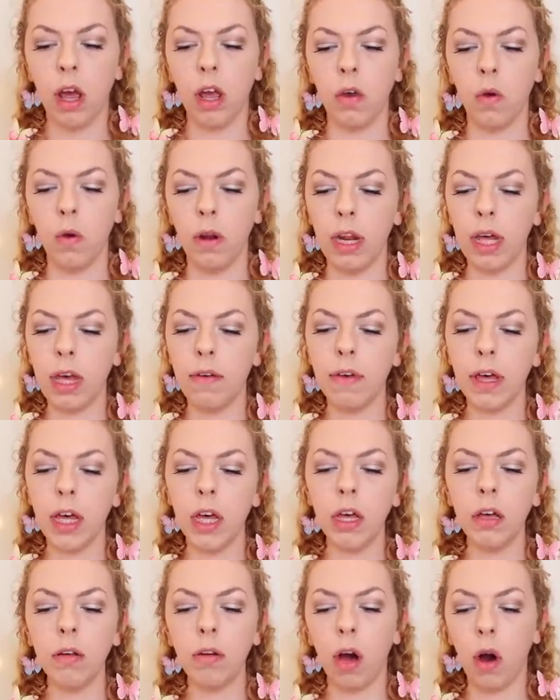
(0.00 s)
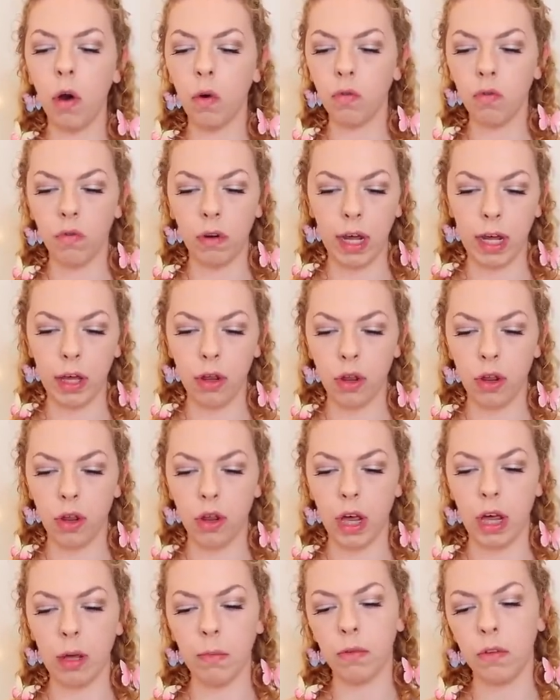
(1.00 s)
You're leaving old
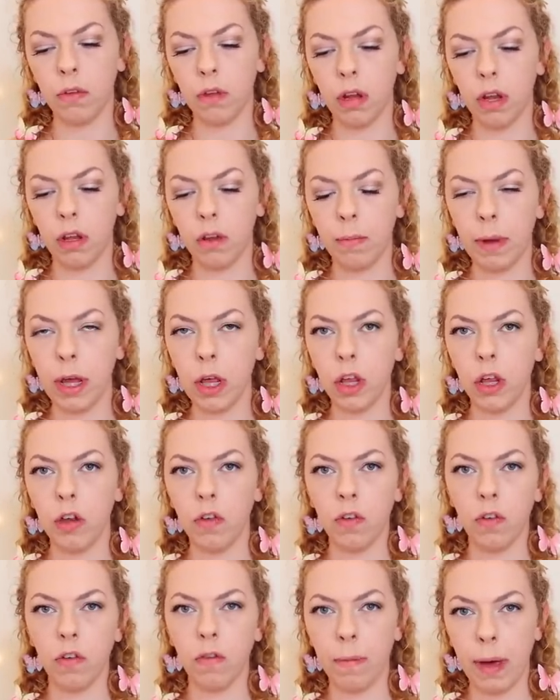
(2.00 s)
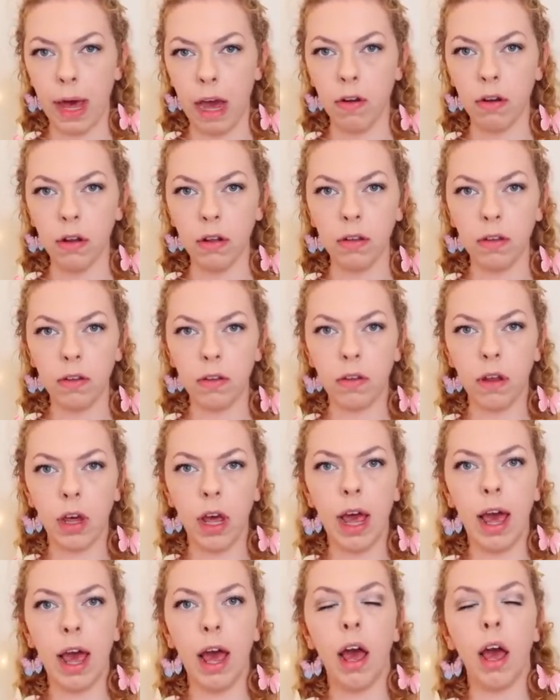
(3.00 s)
relationships, especially to do with parents.
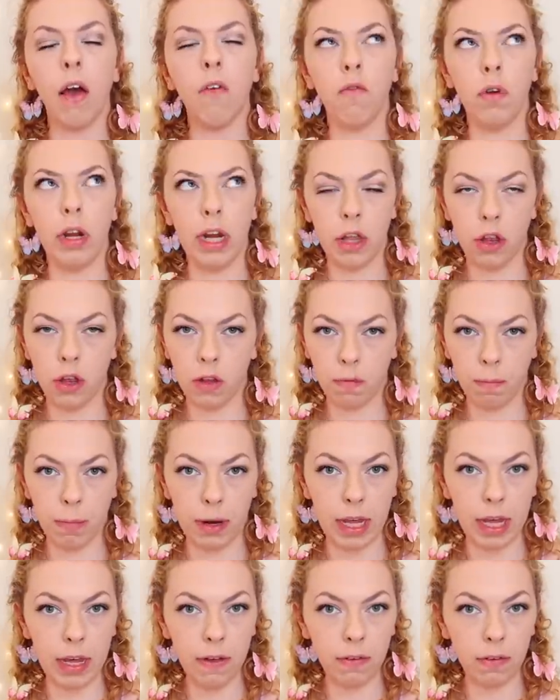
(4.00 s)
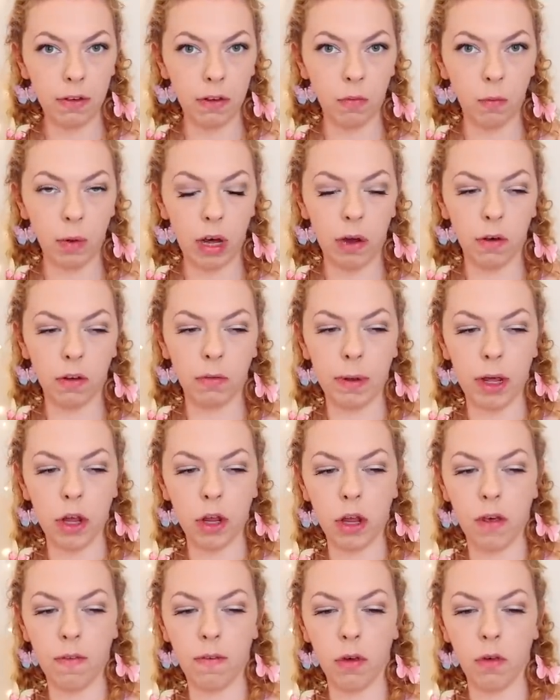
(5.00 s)
Religious beliefs as well,
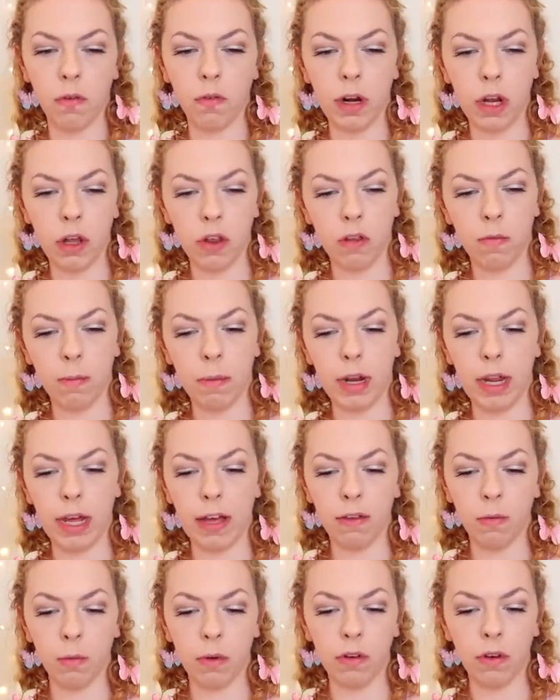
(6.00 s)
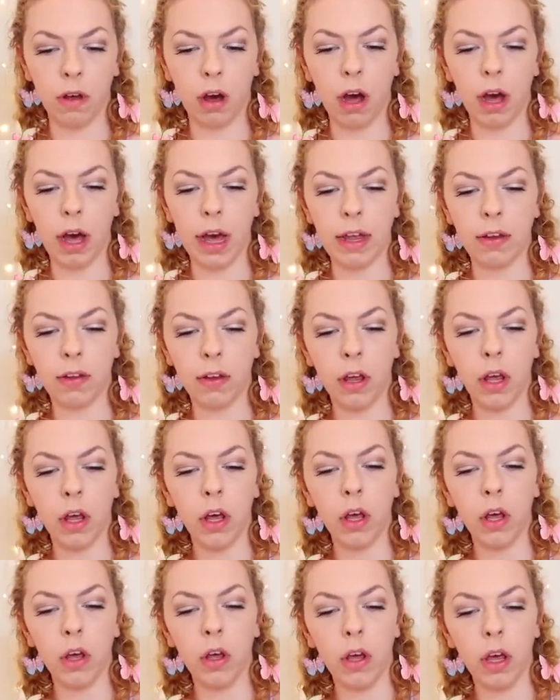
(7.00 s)
especially if your religious beliefs were tied.
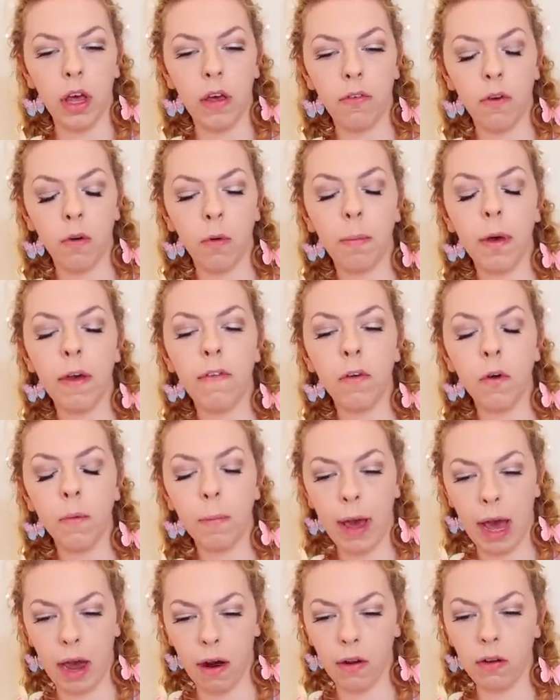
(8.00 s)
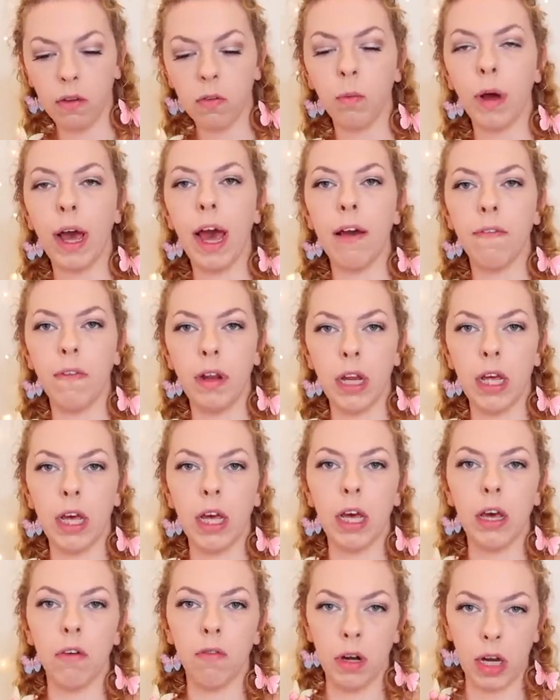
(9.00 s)
If your parents were
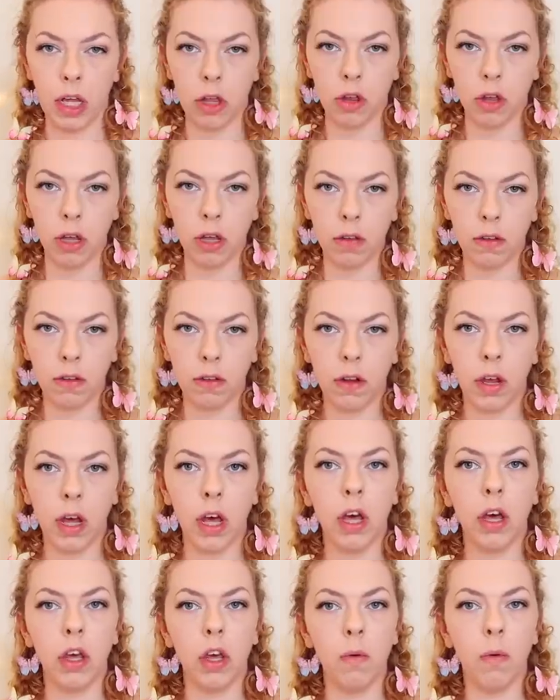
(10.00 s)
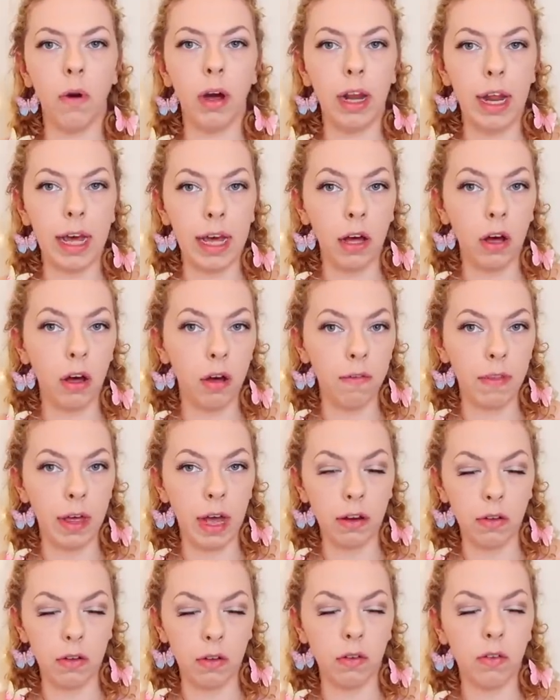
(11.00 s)
heavily religious, you are letting go of
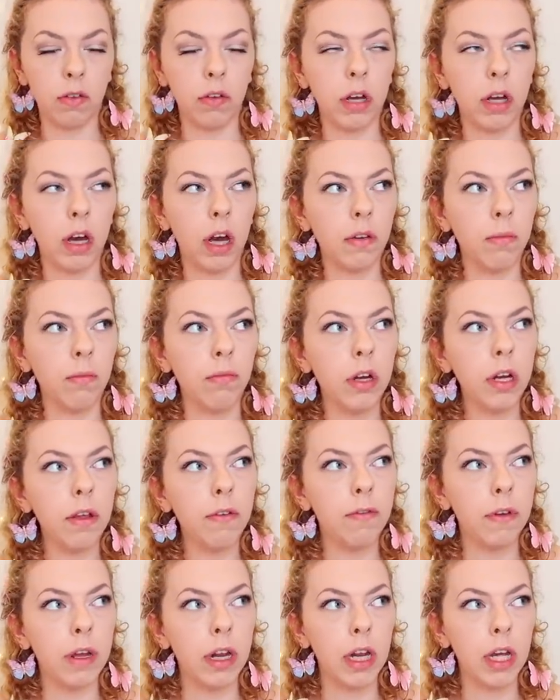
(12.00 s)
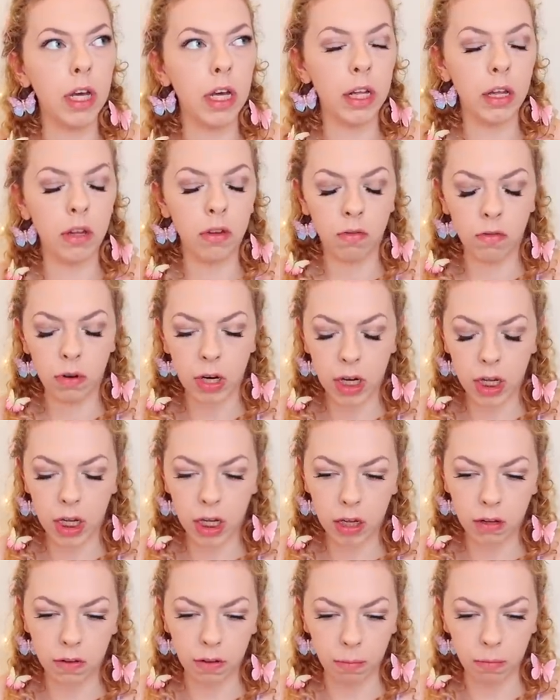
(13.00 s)
that too. Sorry guys, I'm really fiddling in this reading
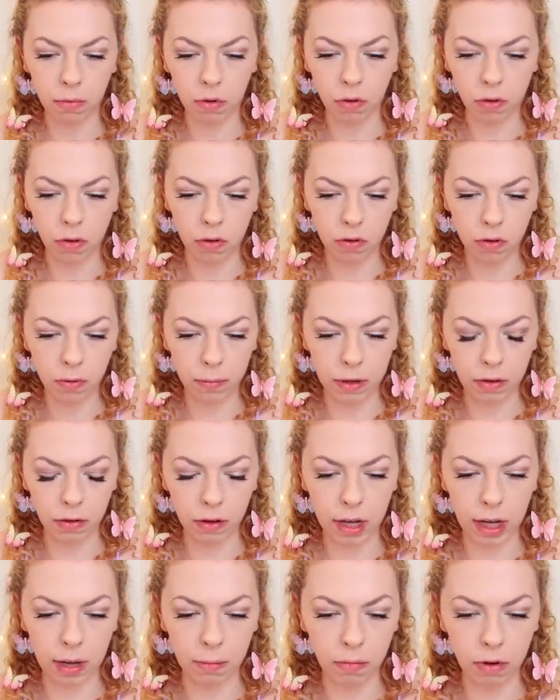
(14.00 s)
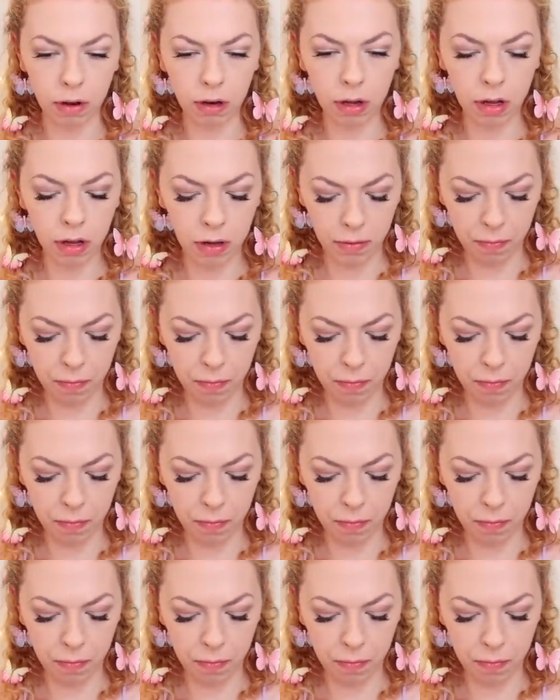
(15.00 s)
because I'm not used to being on camera.